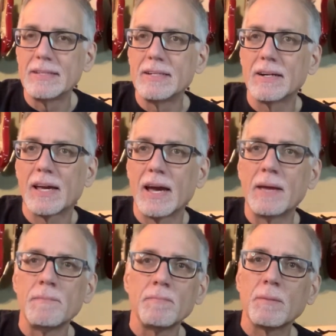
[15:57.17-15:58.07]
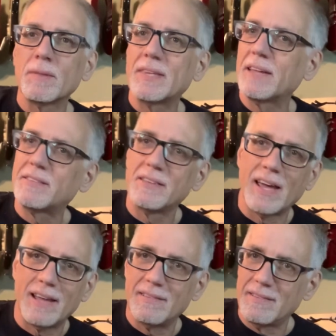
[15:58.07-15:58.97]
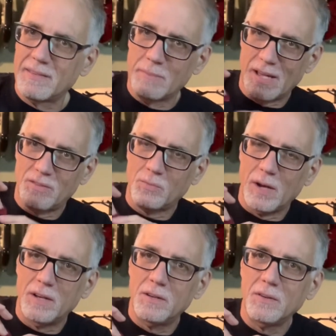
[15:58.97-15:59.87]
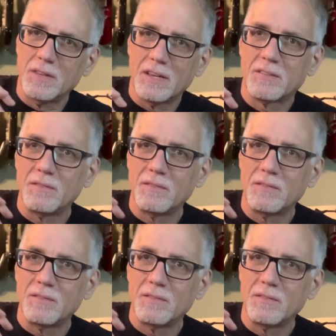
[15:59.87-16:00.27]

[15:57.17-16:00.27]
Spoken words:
Okay? But that's not the best way to do this.